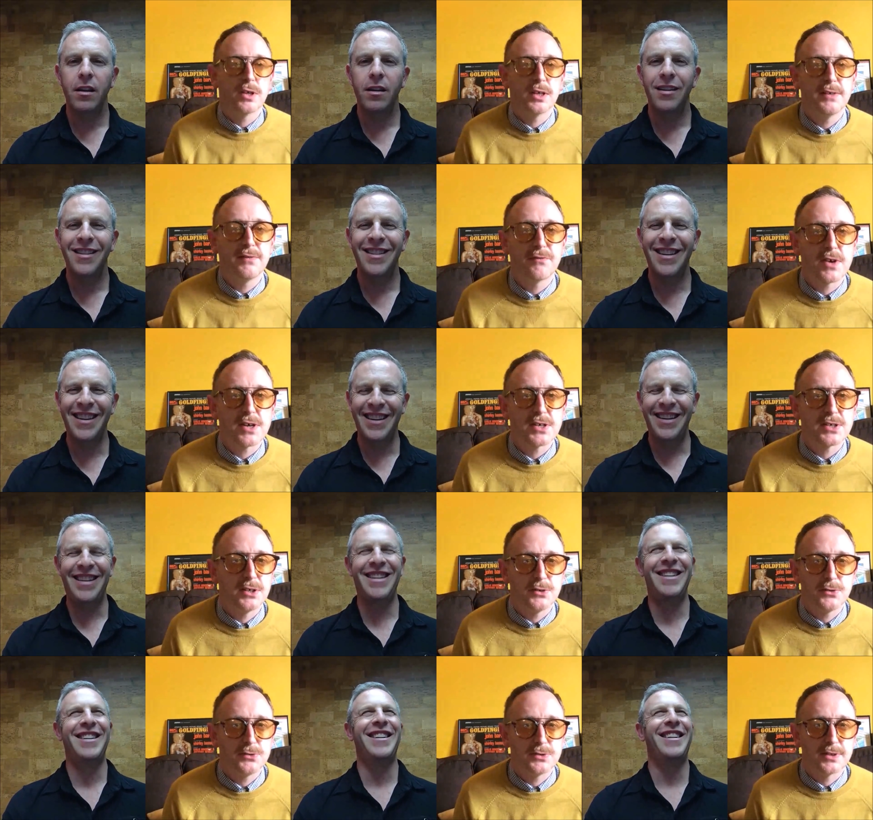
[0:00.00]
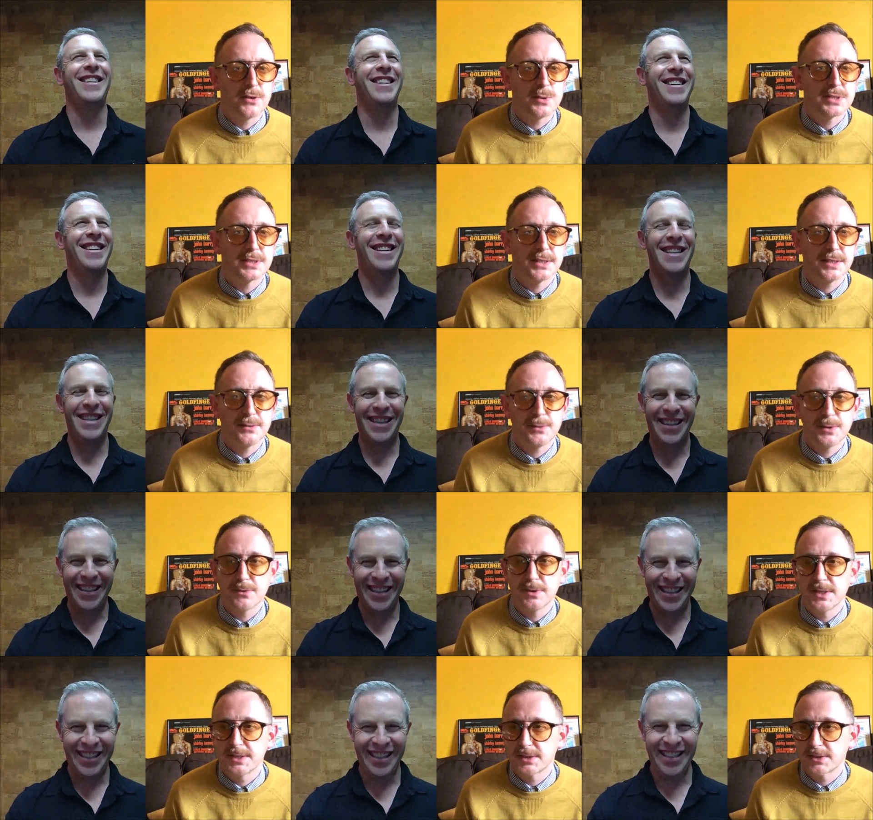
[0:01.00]
Speaker 1: broccoli frescoes, I would say,
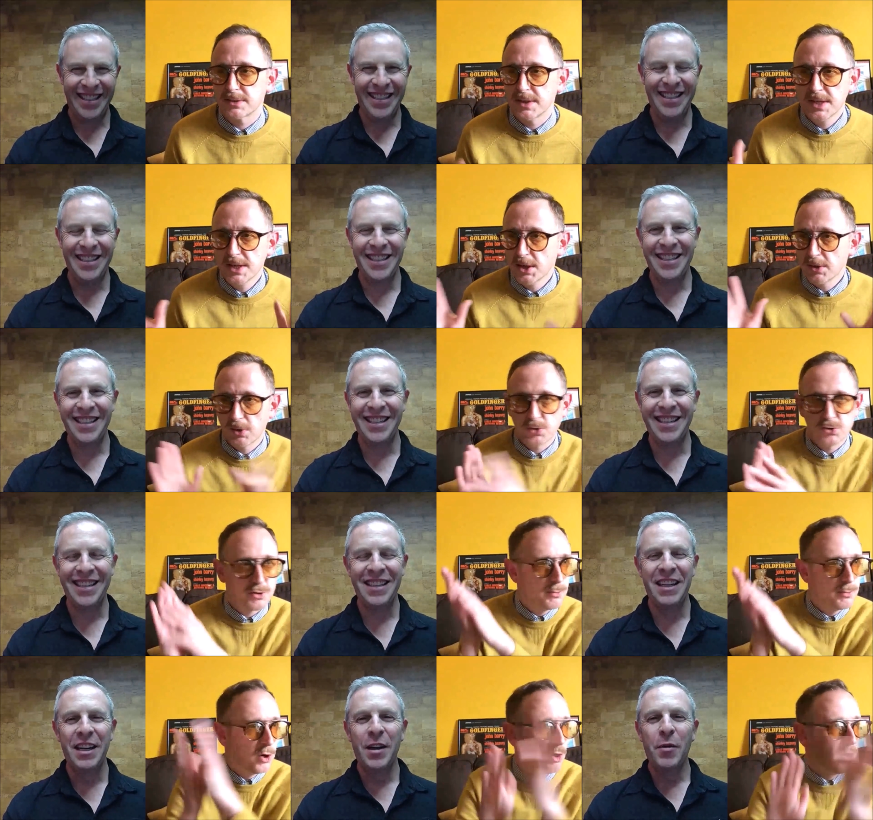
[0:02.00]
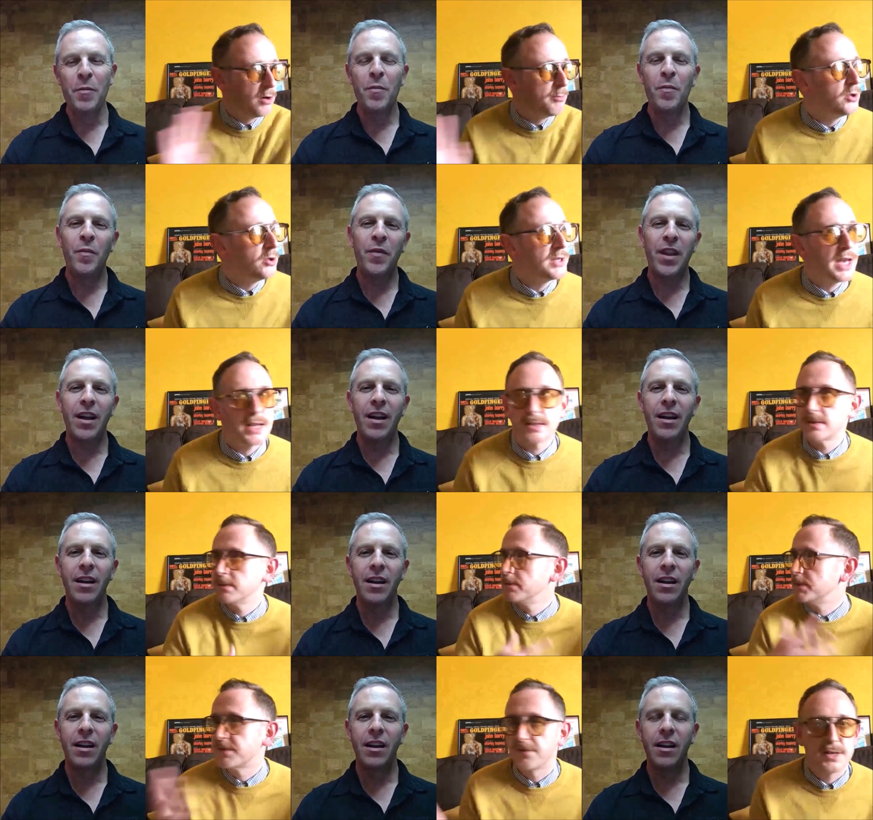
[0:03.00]
with all these Roger Moore, Maud
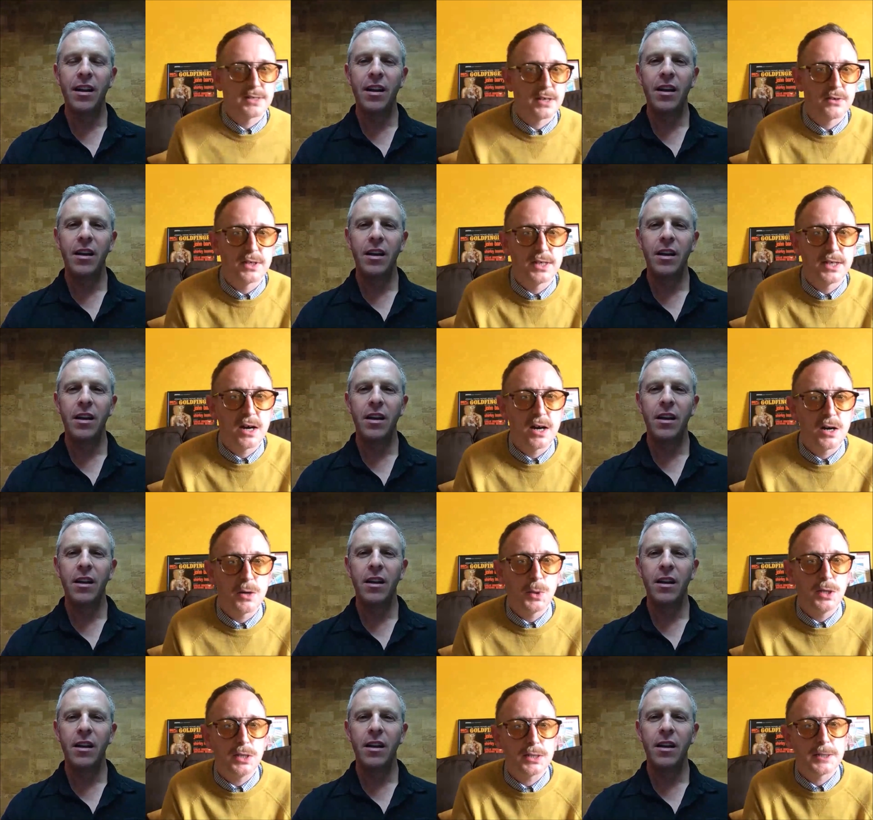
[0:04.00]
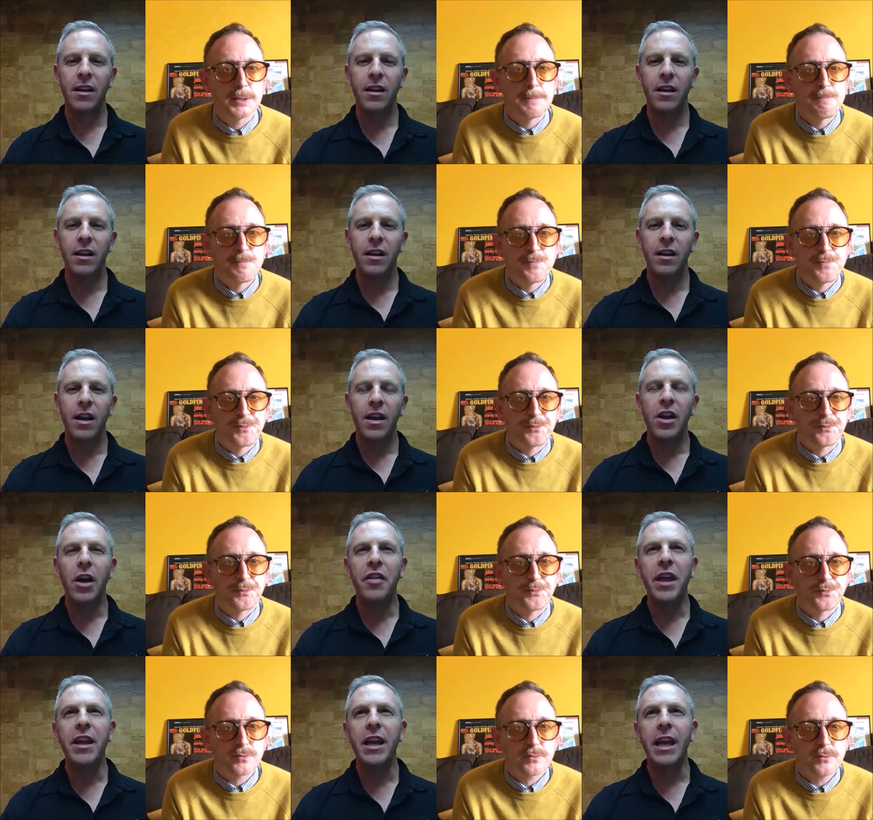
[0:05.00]
Adams, For Your Eyes Only artwork.
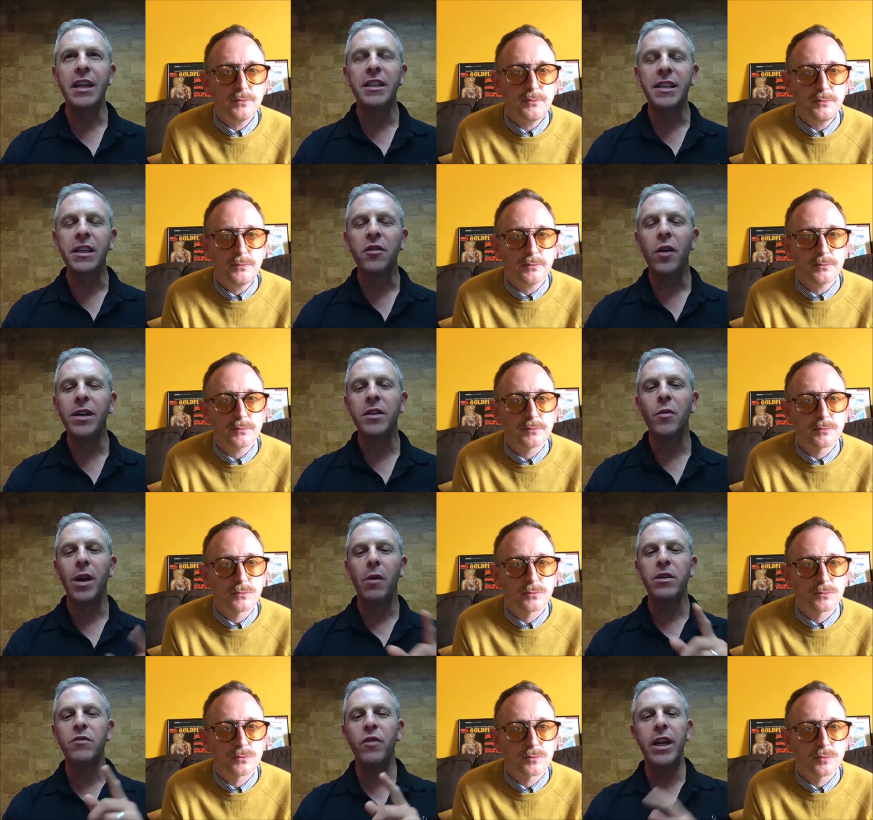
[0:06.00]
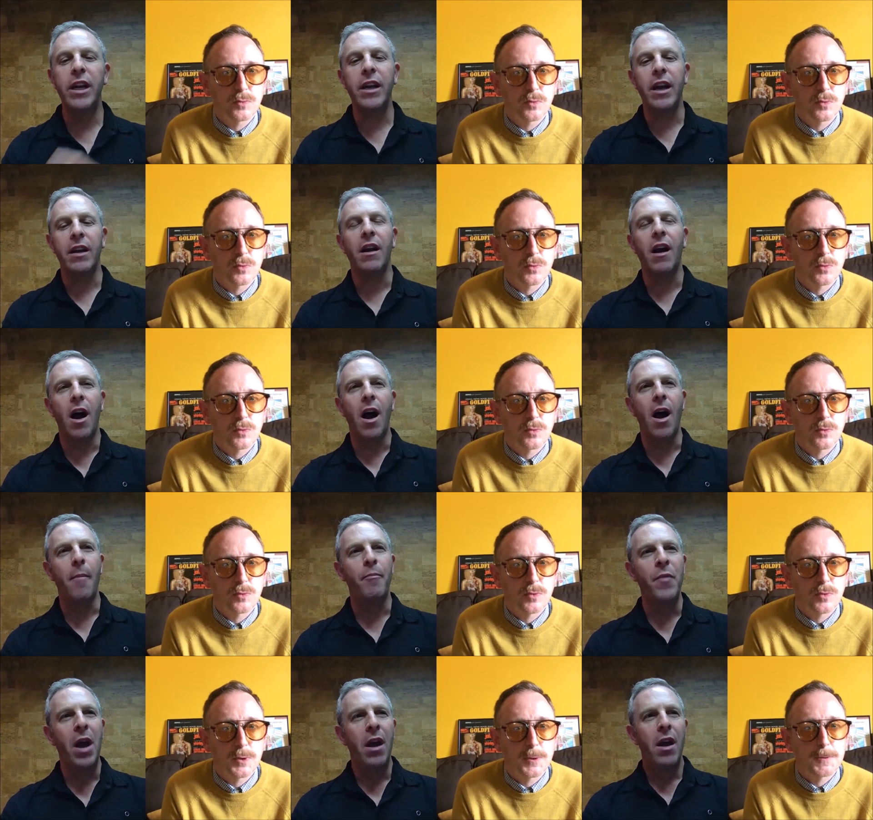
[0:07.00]
Speaker 2: Yeah, I think it's interesting when I was reading it.
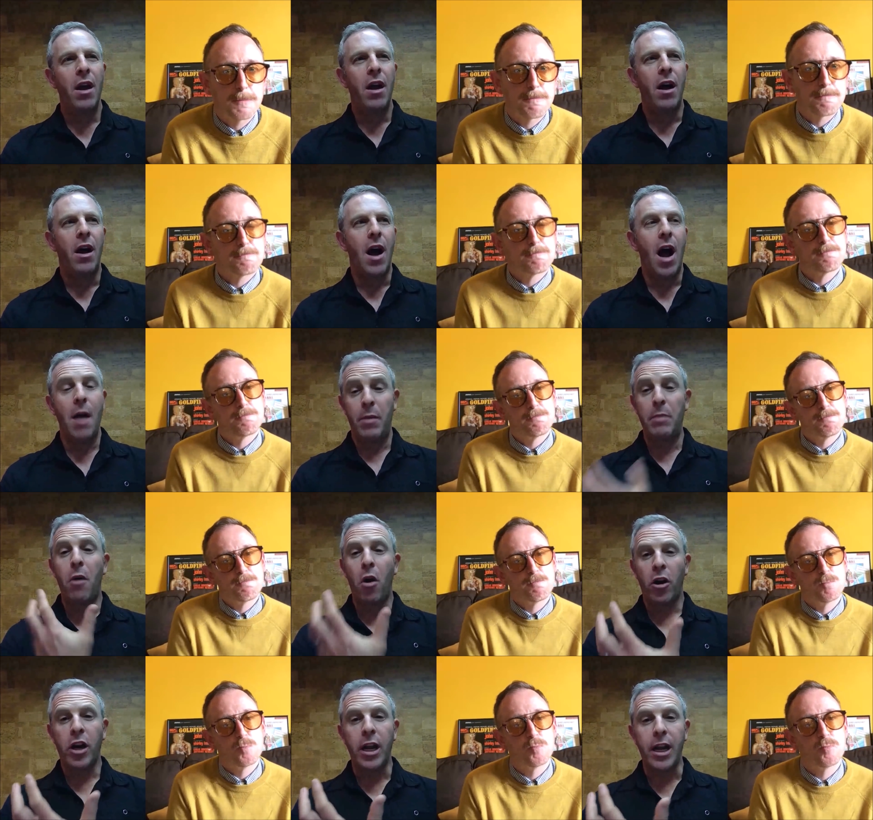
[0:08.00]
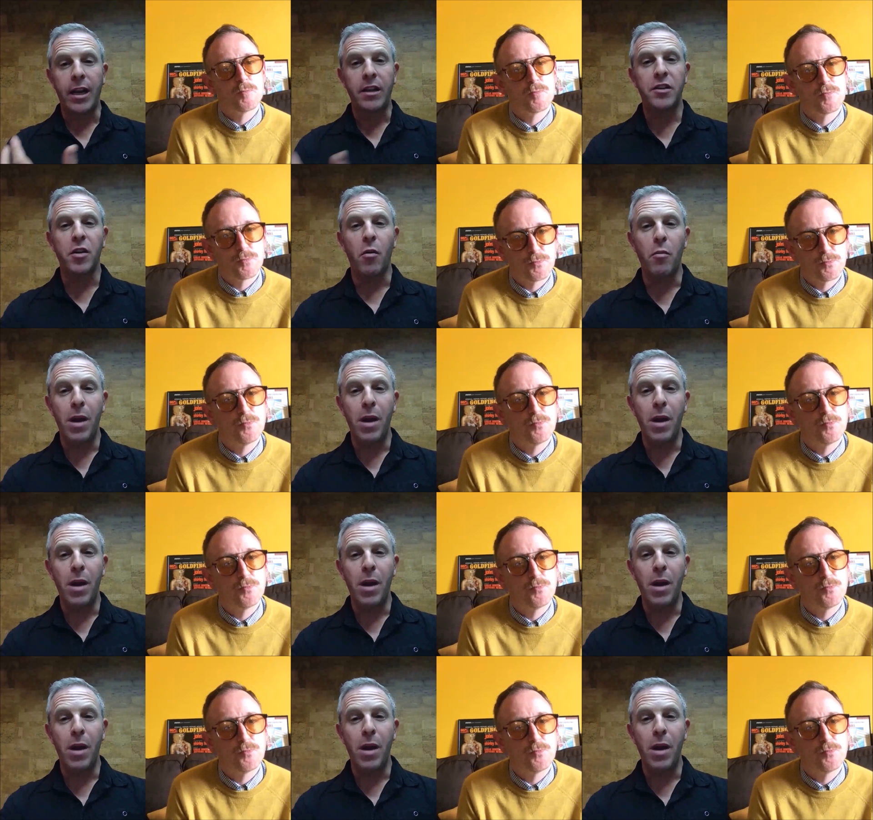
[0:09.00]
Um, uh, I'm in marketing.